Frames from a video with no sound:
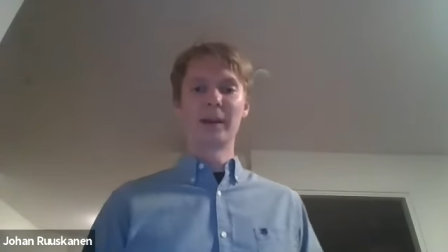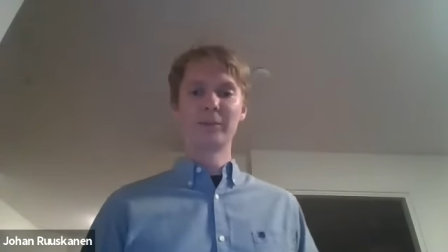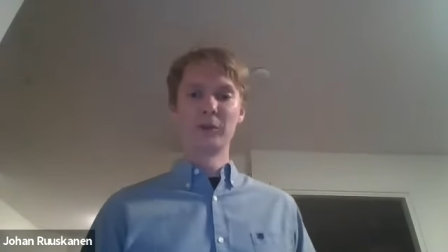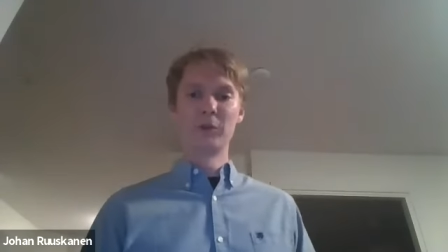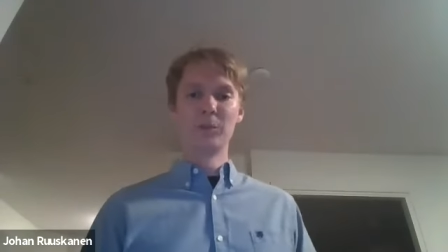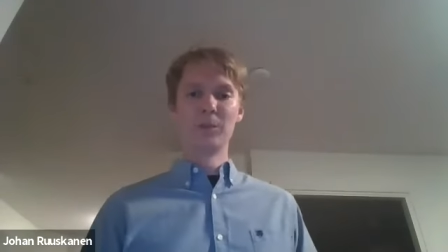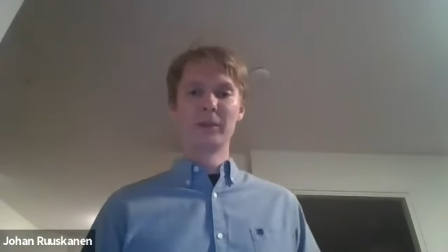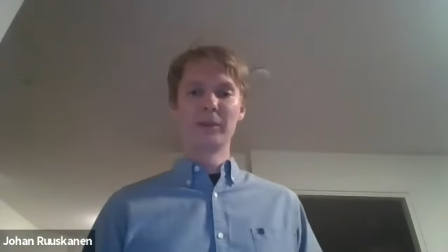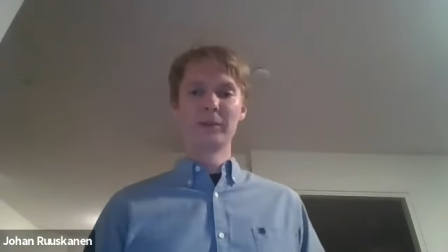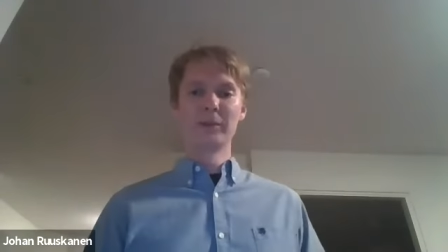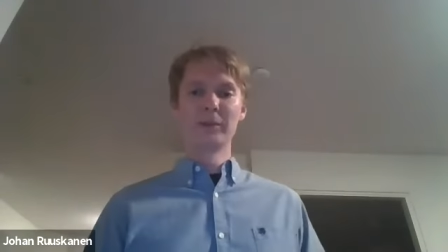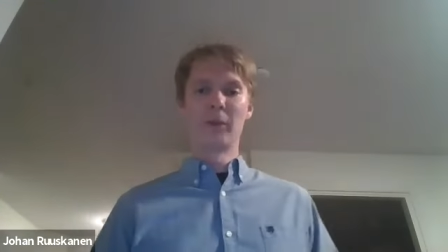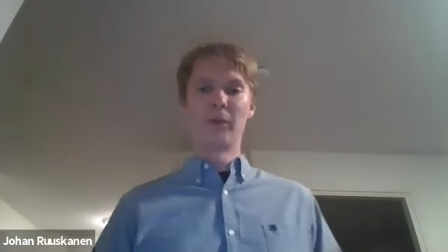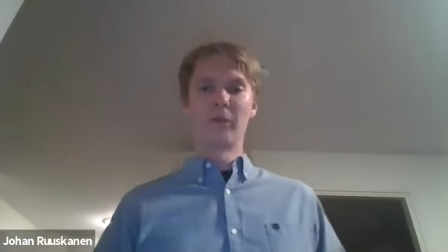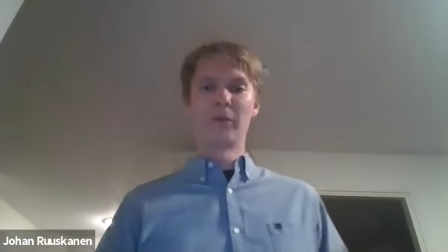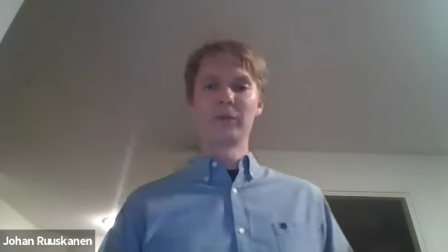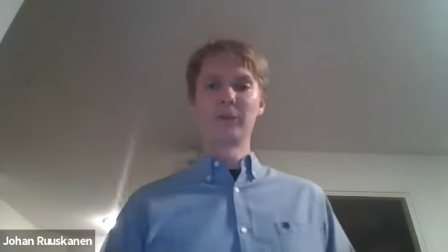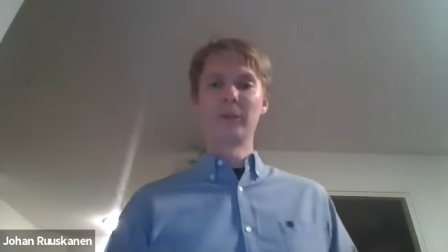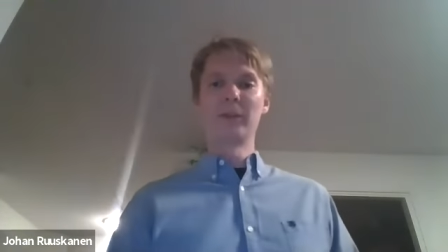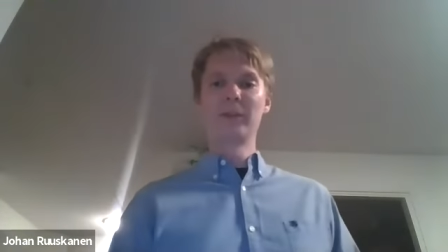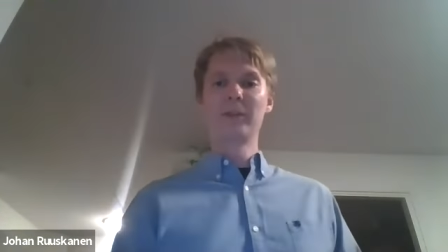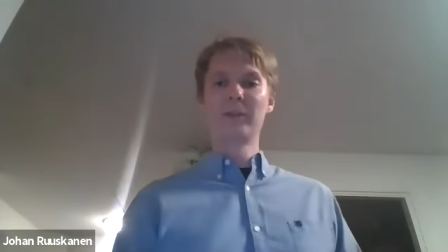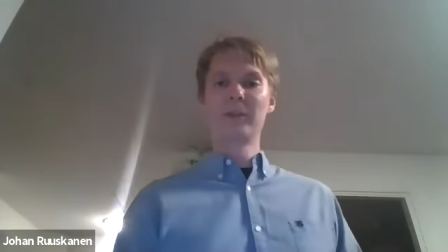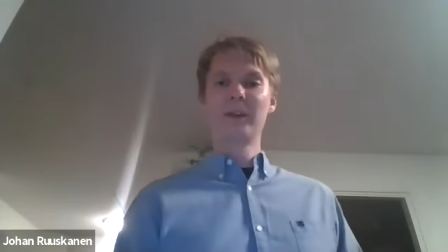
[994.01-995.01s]
assuming
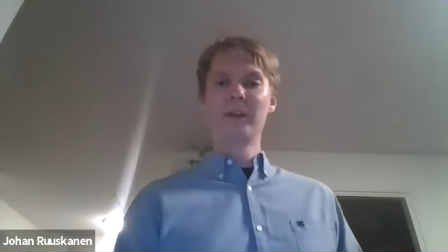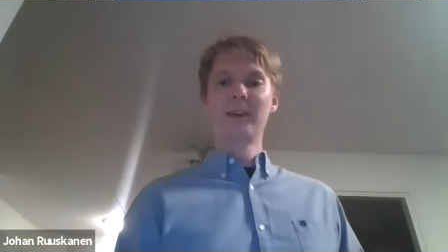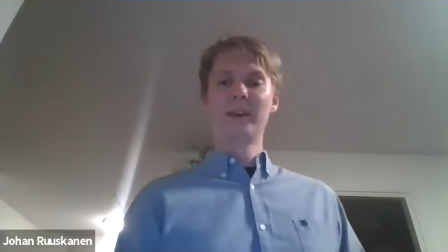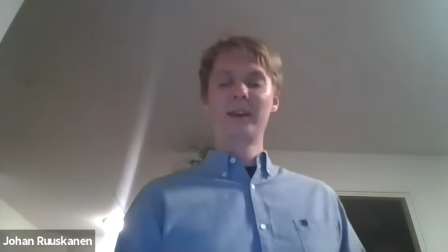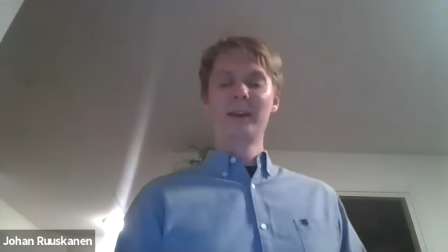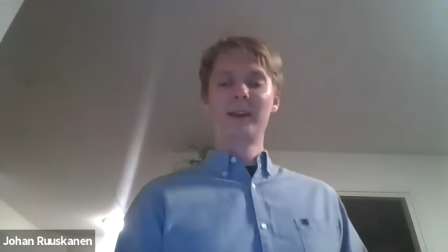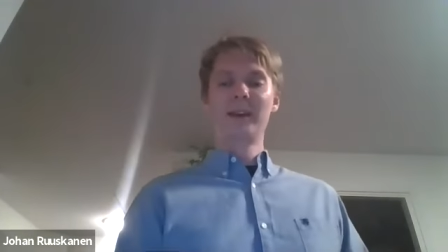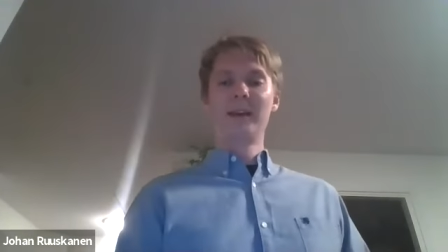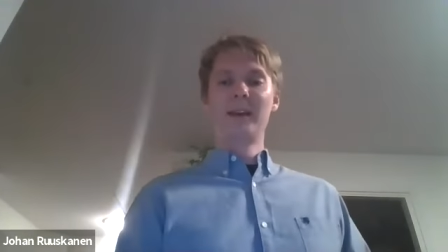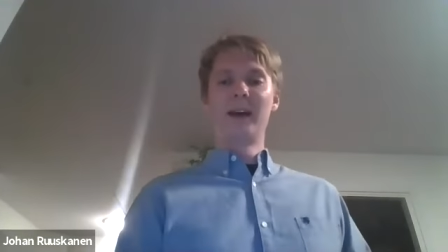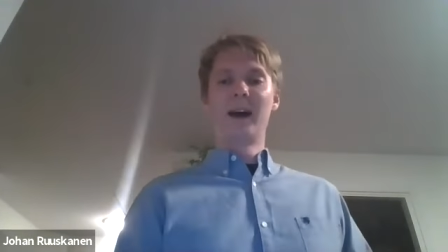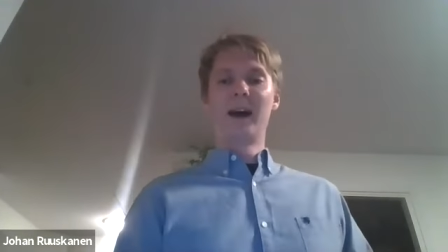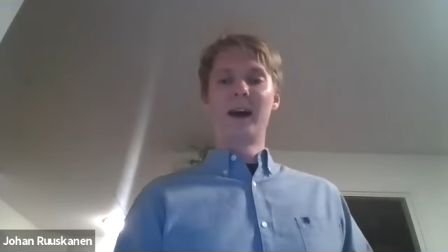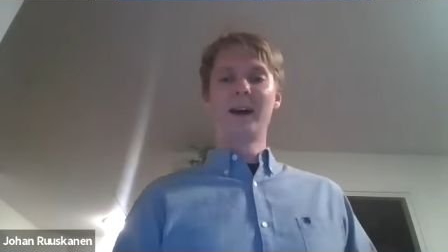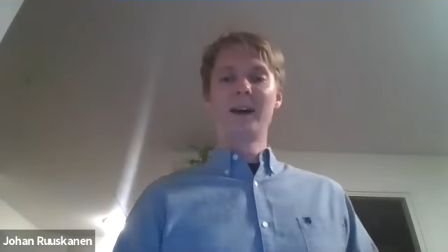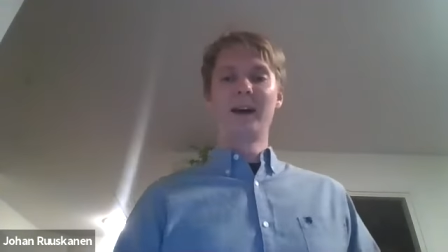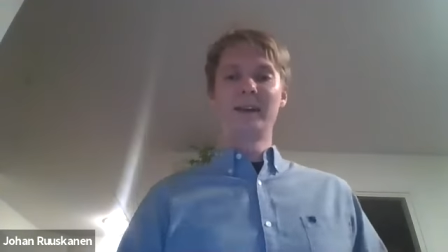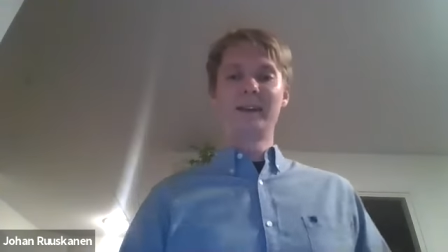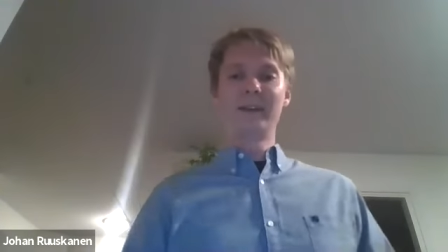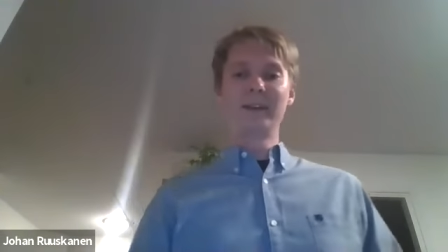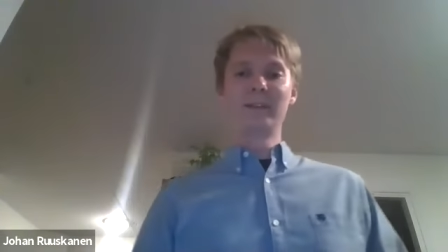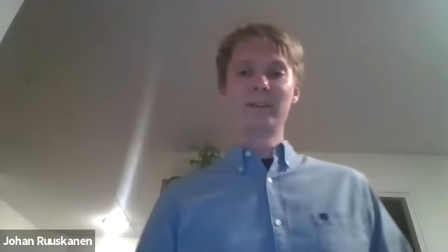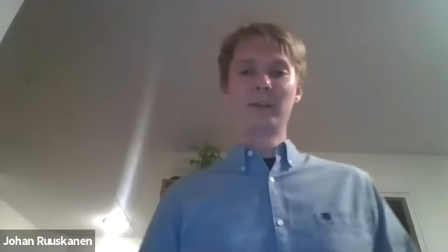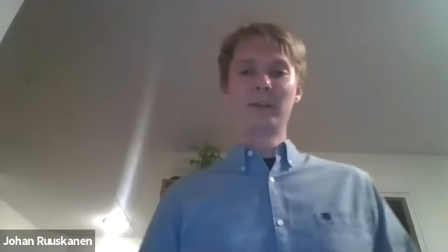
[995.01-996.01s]
service with
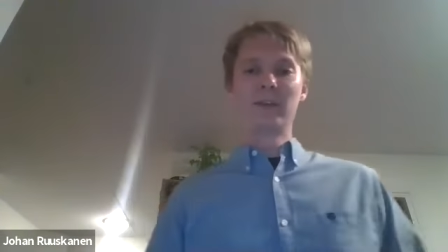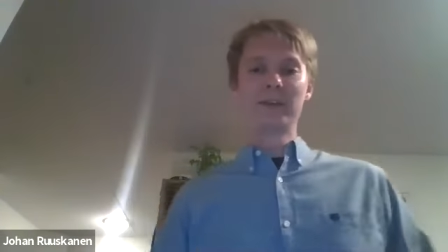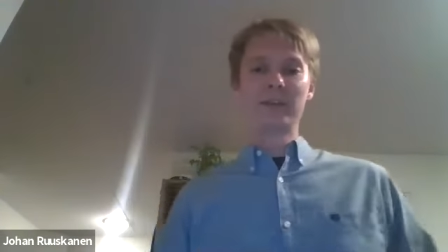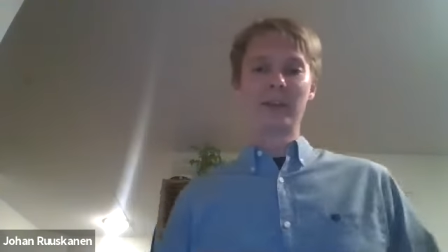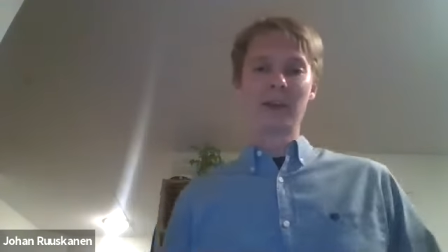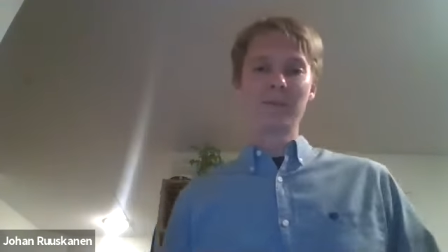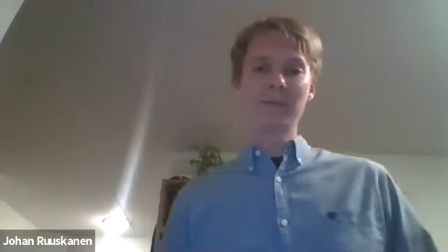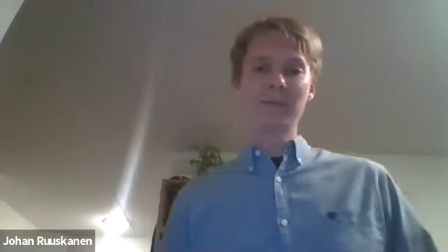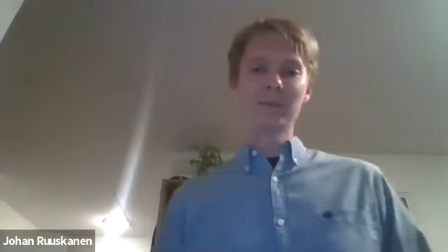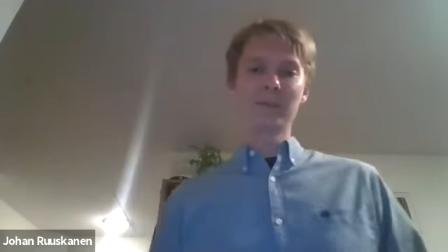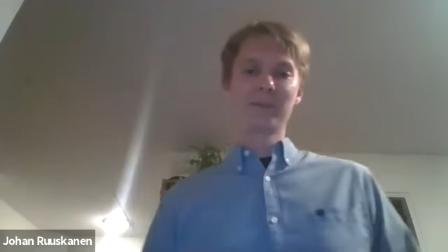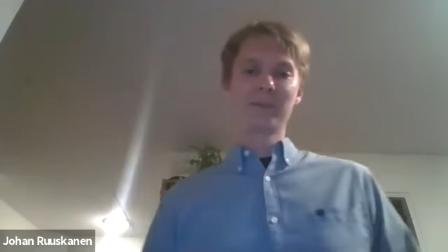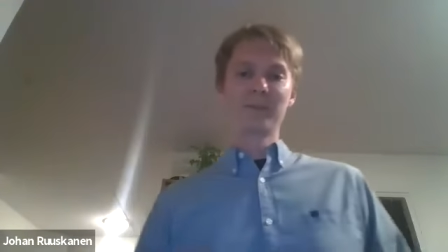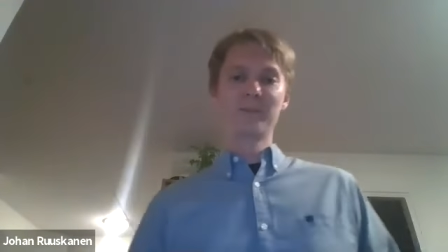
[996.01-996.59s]
IID service times,